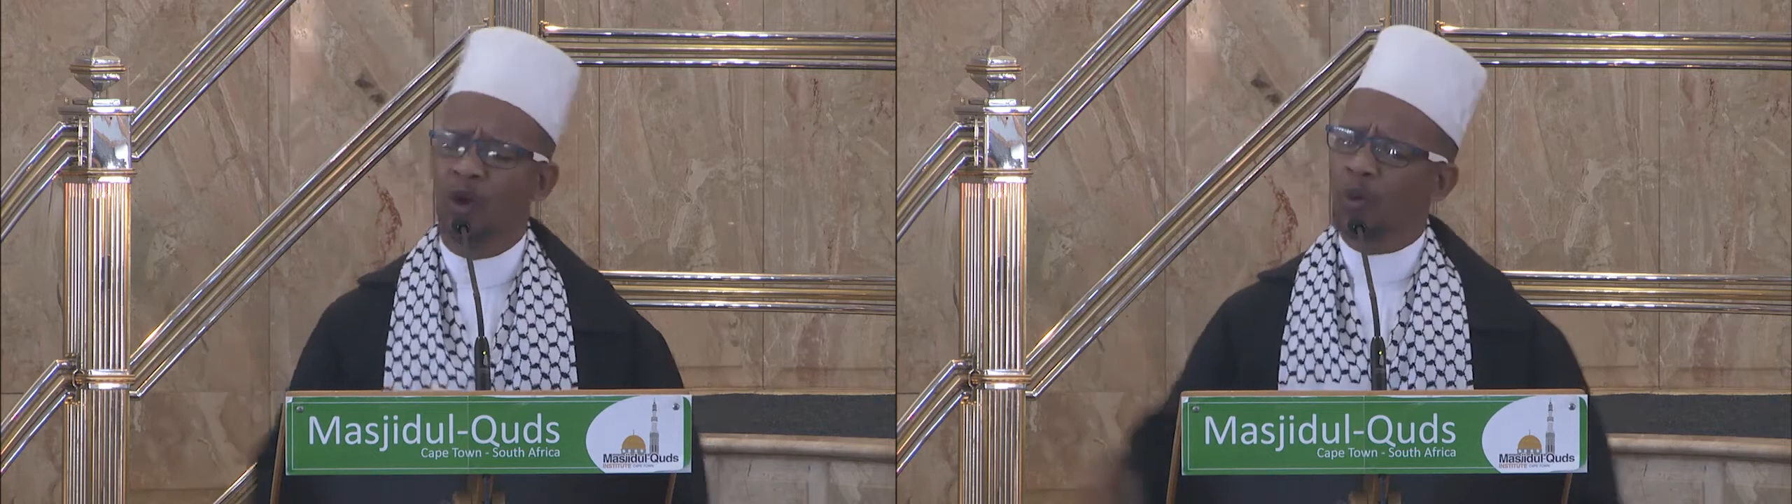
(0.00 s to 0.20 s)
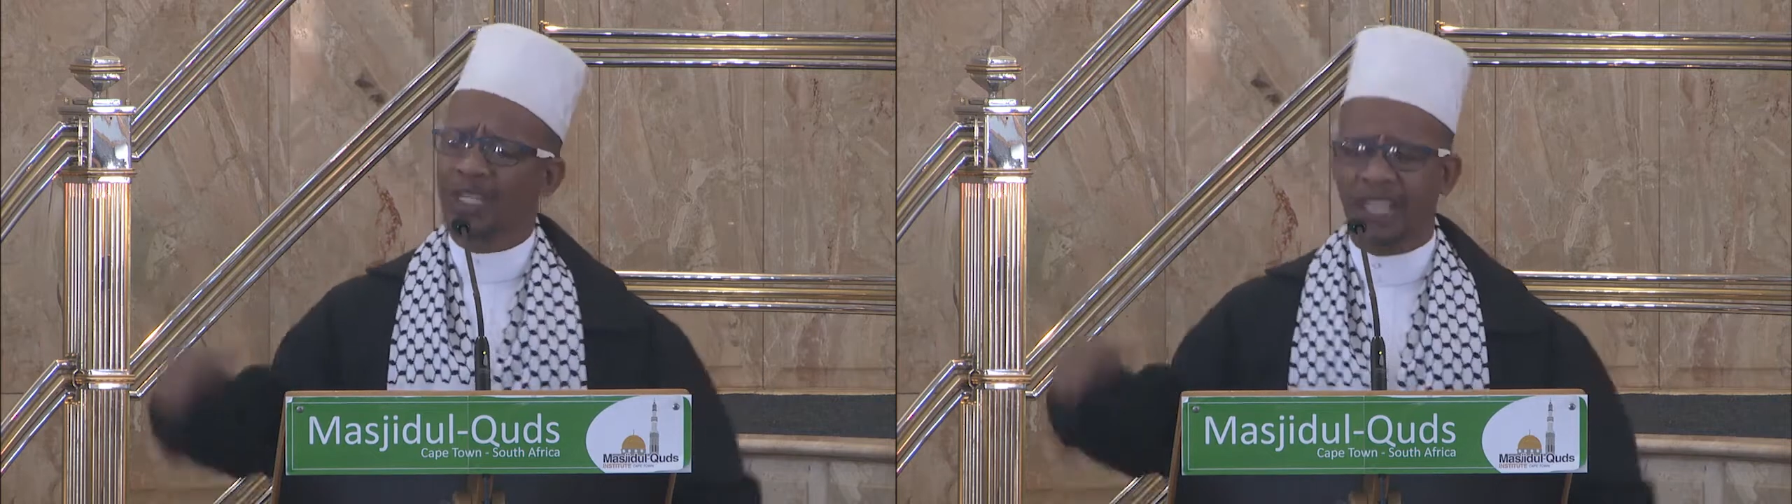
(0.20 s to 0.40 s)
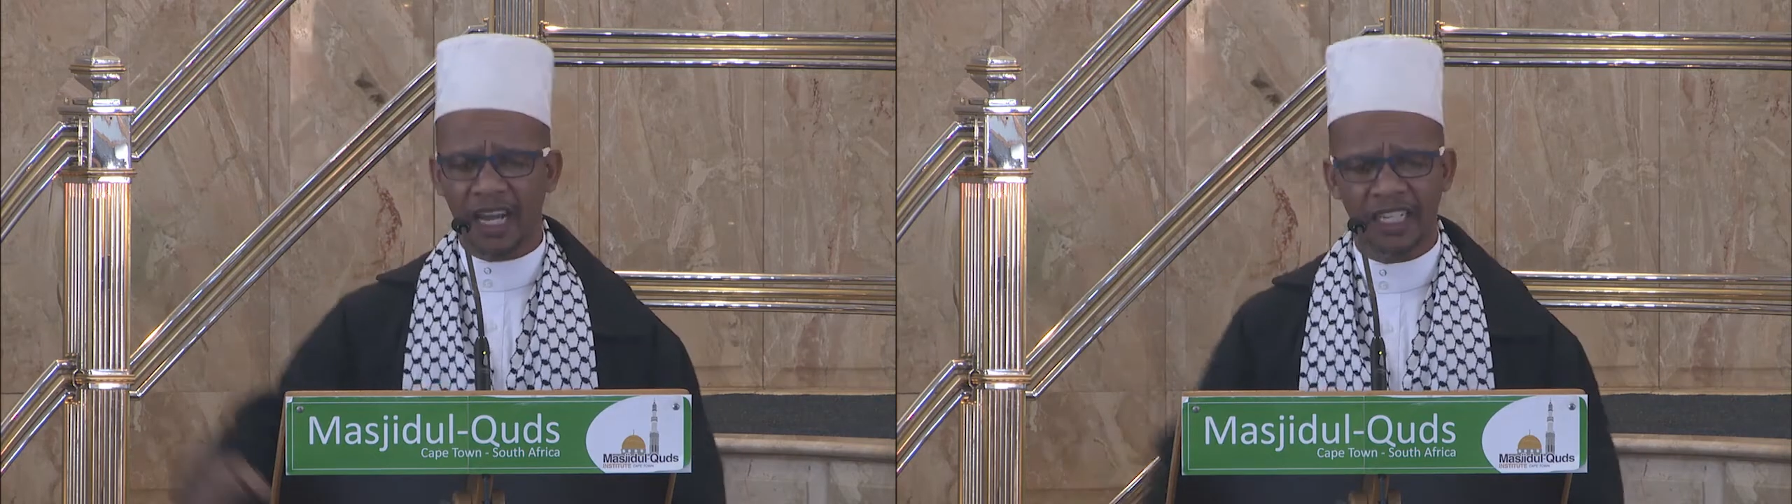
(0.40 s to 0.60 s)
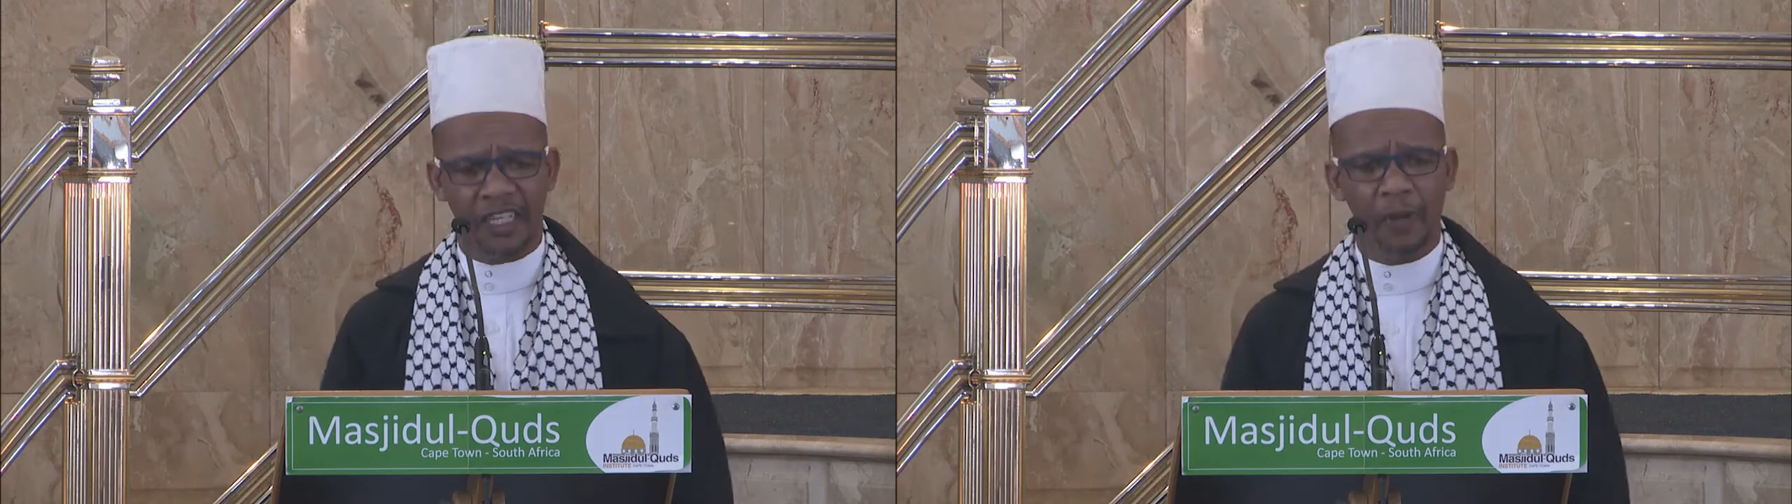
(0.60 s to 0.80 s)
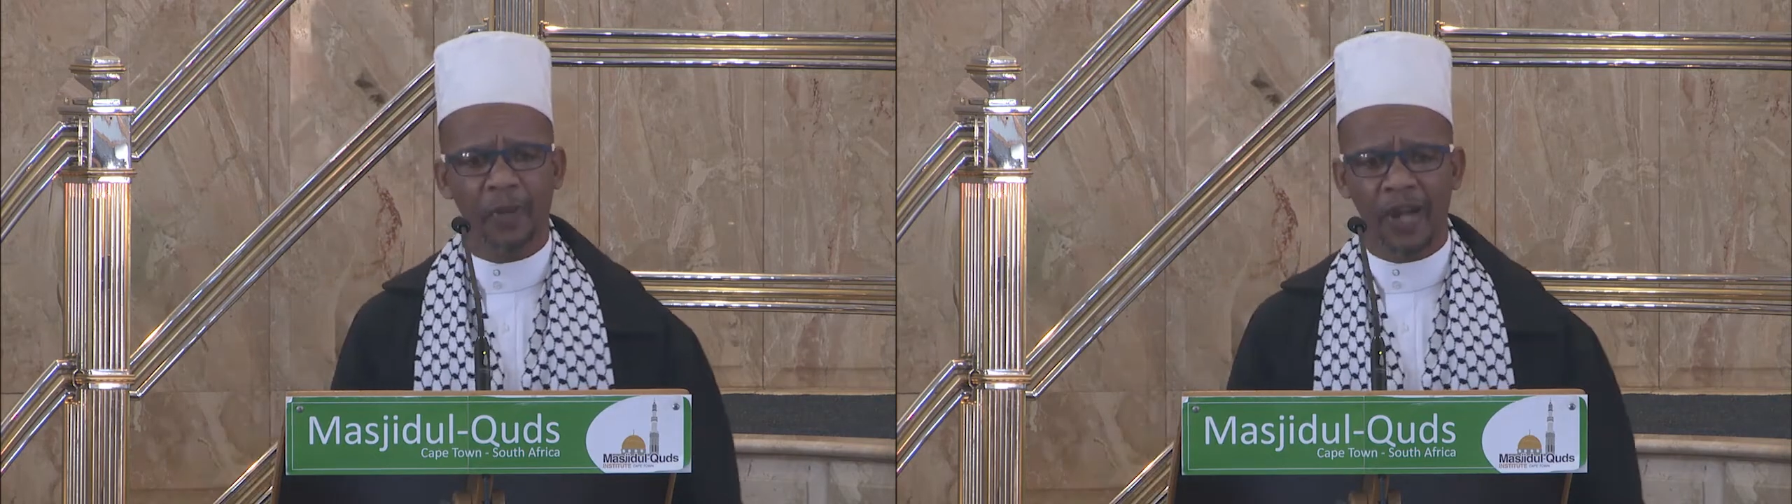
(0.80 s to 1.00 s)
With courage
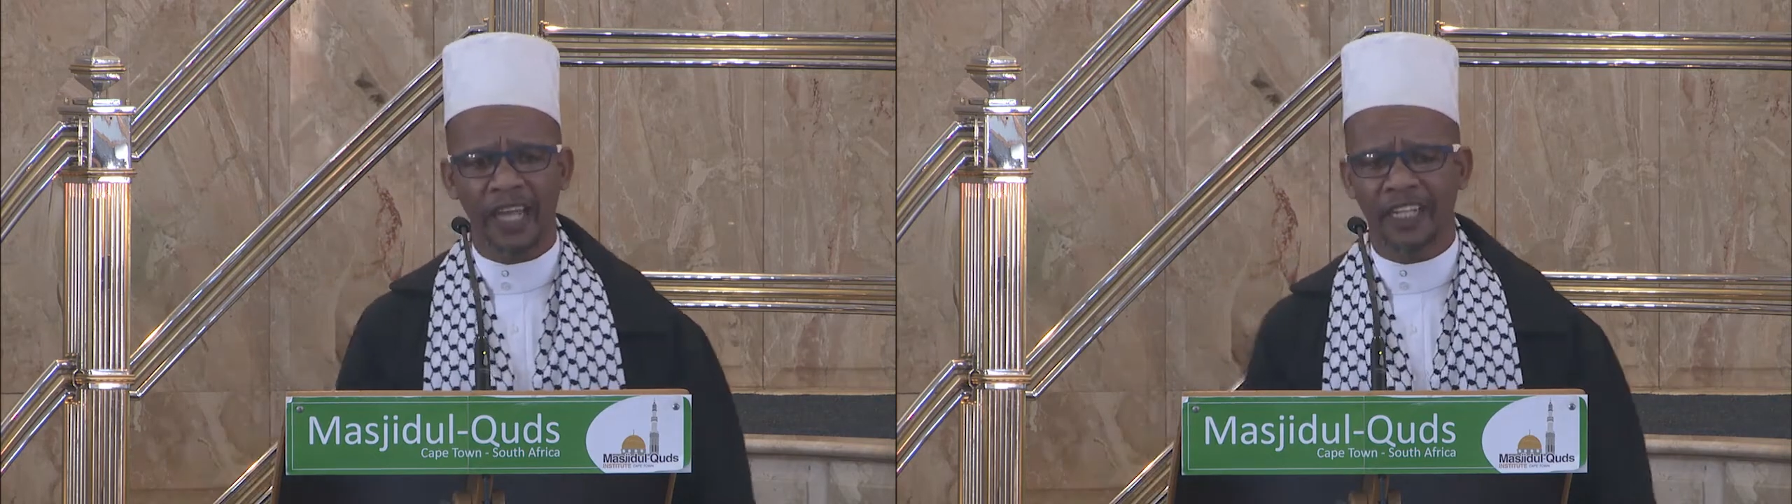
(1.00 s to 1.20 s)
and pride,